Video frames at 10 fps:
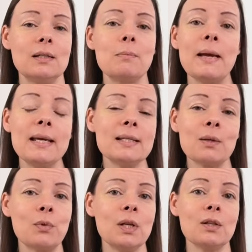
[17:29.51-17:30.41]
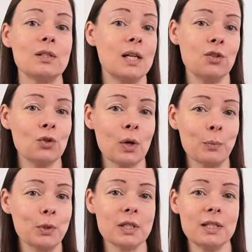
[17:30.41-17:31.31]
to make it something that's
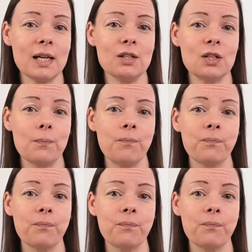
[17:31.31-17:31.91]
enjoyable to stitch